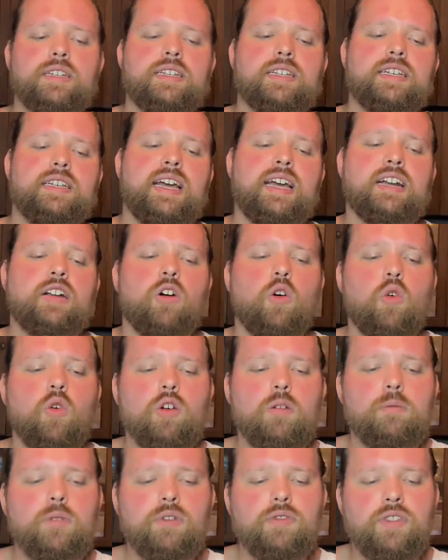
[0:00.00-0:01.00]
he had a
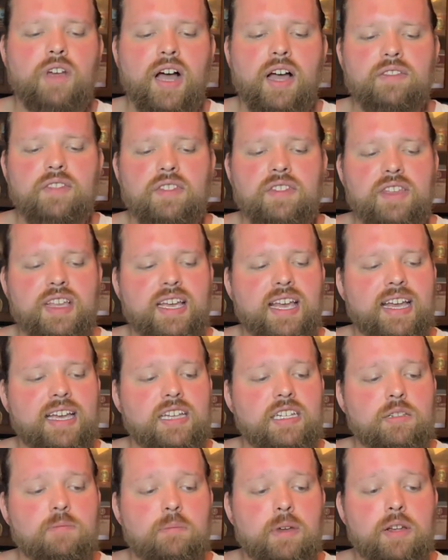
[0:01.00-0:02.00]
horrible thought that the
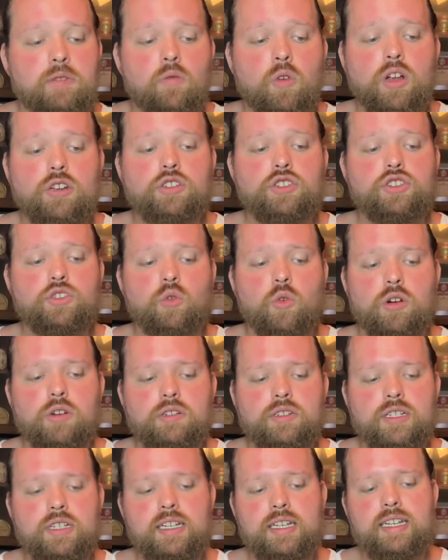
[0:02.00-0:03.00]
cakes may run
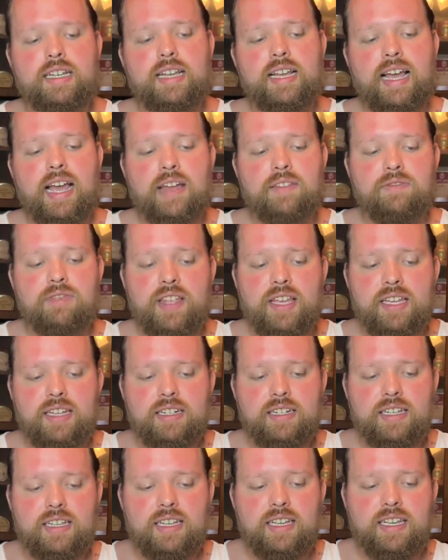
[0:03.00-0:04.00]
short. And
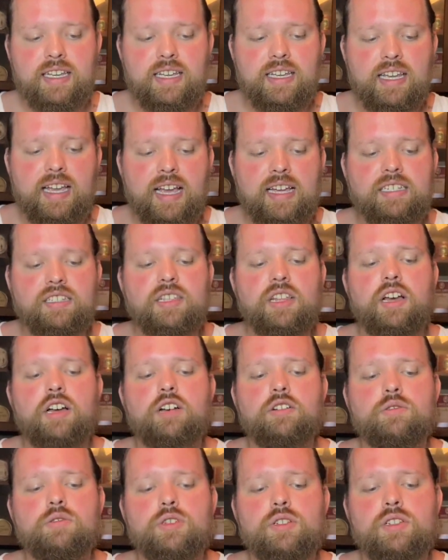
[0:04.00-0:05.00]
then he, as the
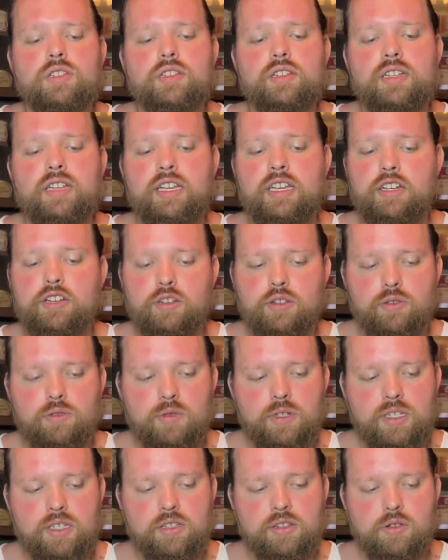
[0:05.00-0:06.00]
host, he knew
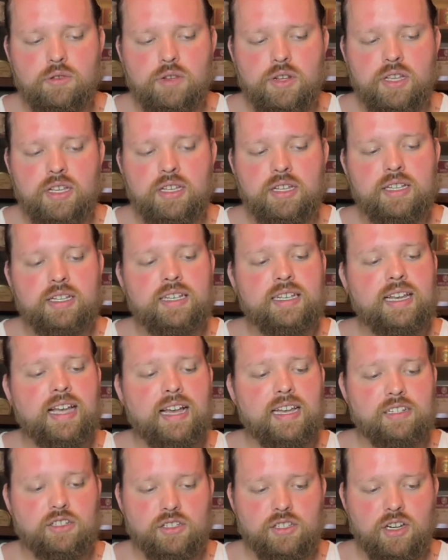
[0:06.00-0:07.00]
his duty
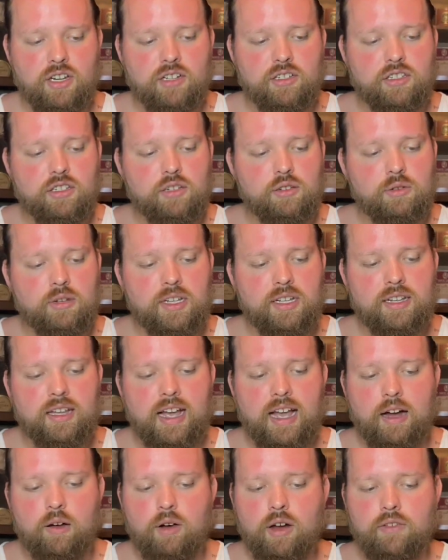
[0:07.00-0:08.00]
and stuck to it,
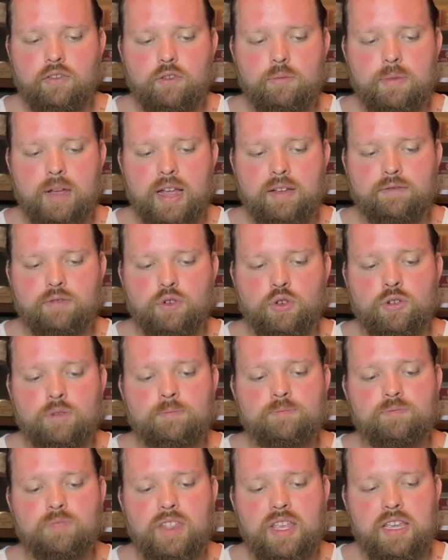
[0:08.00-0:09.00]
however painful,
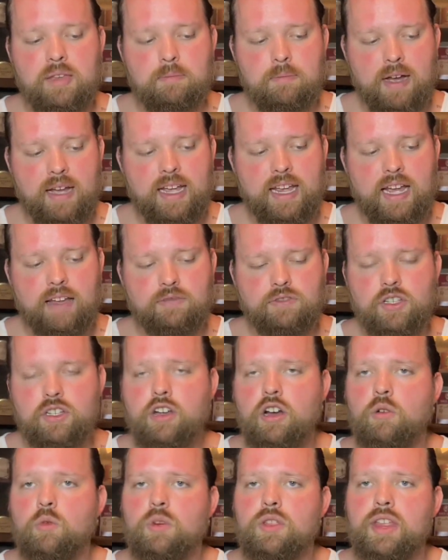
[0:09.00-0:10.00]
he might have to
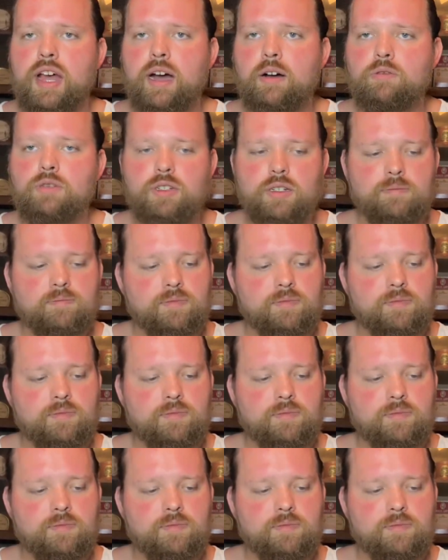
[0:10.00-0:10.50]
go without.